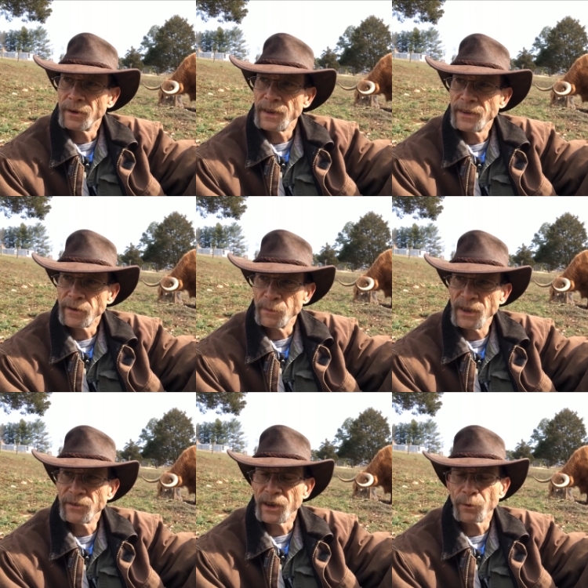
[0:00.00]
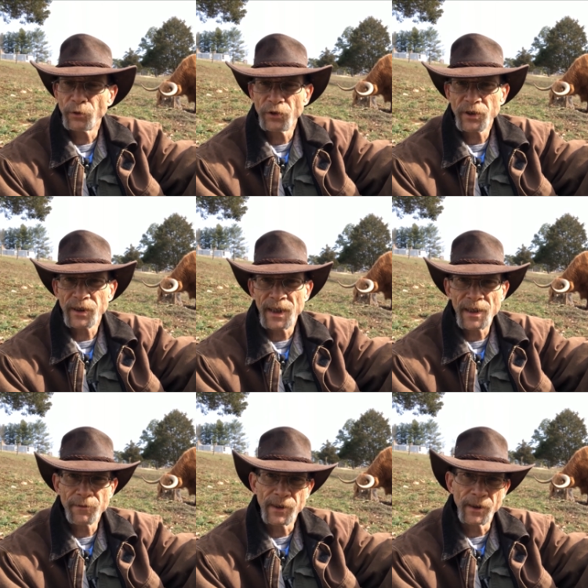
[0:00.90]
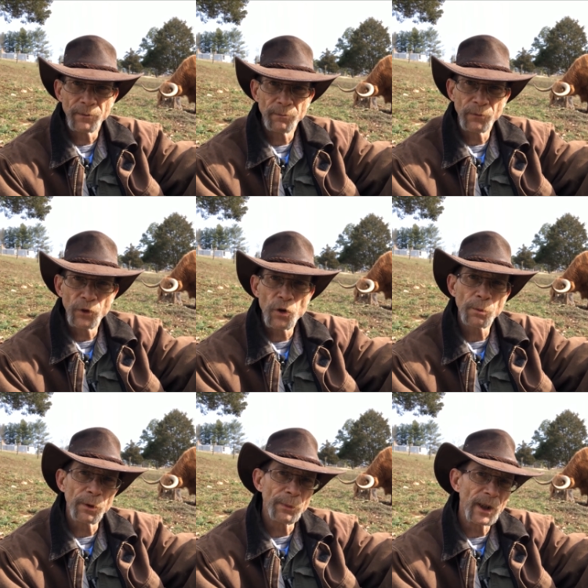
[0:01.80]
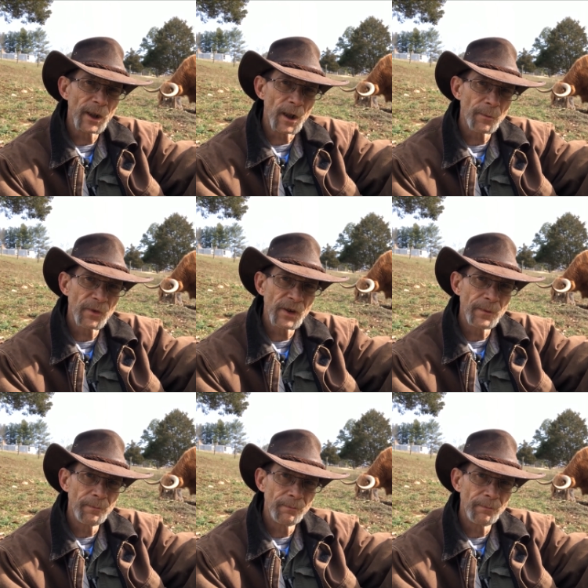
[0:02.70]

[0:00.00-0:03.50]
In the meantime, she's going to have that tumor biopsy.